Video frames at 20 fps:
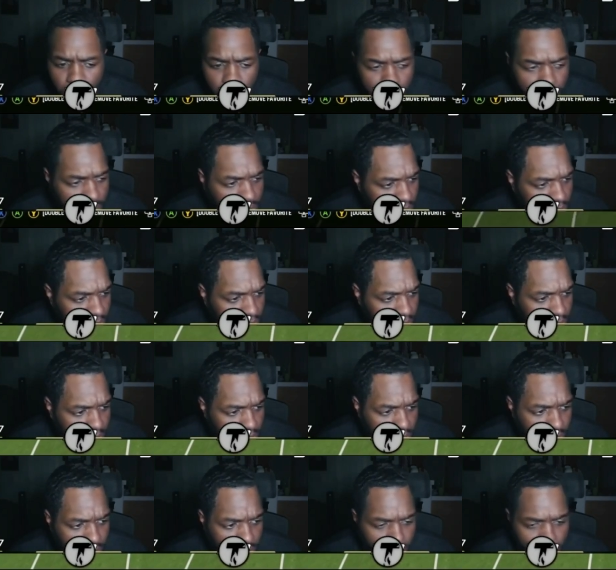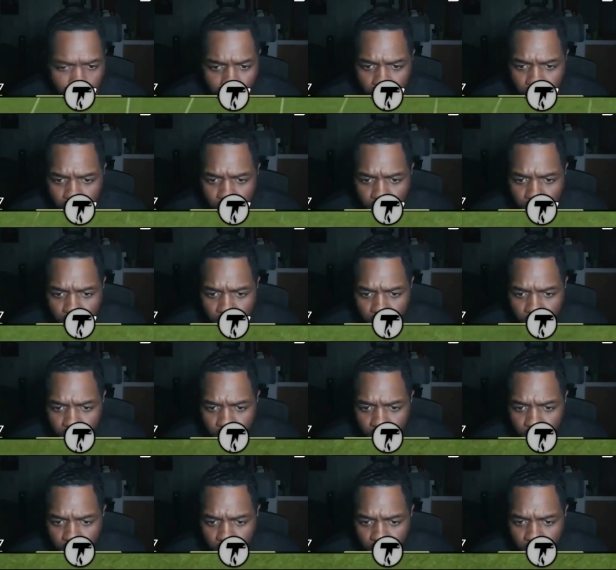
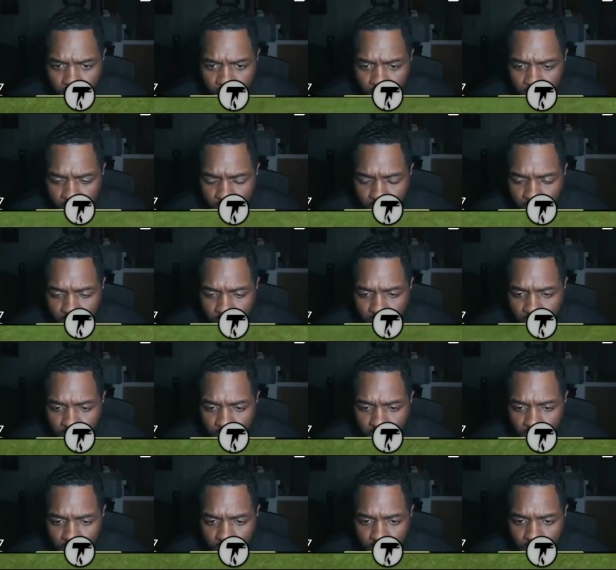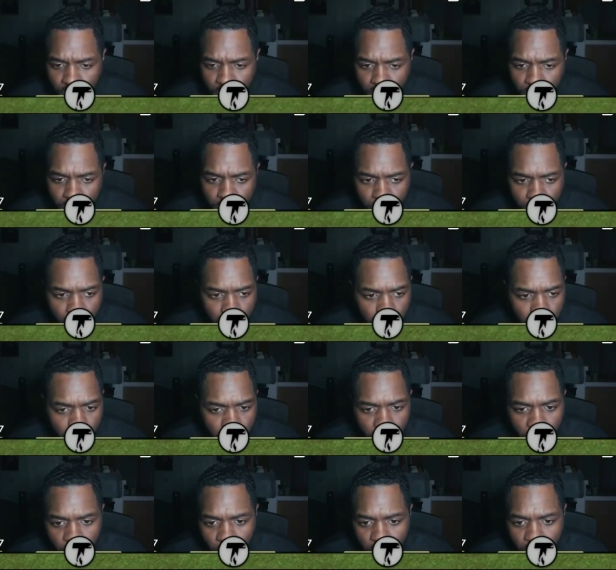
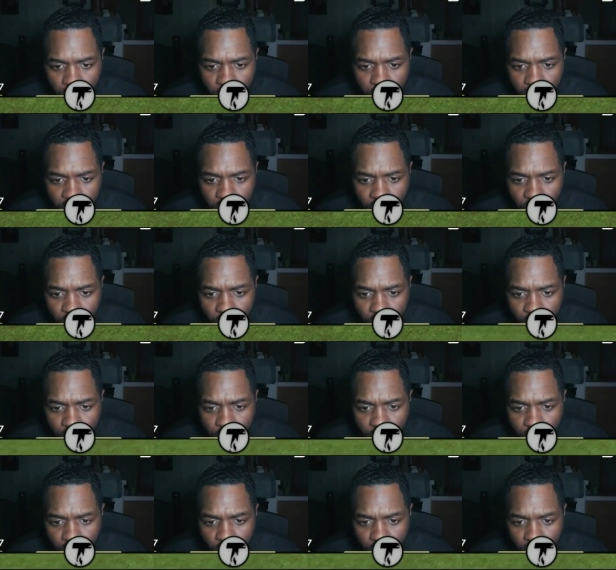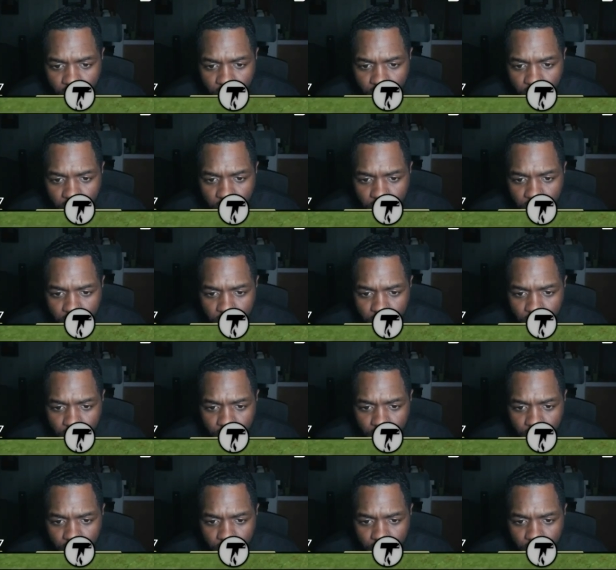(silence)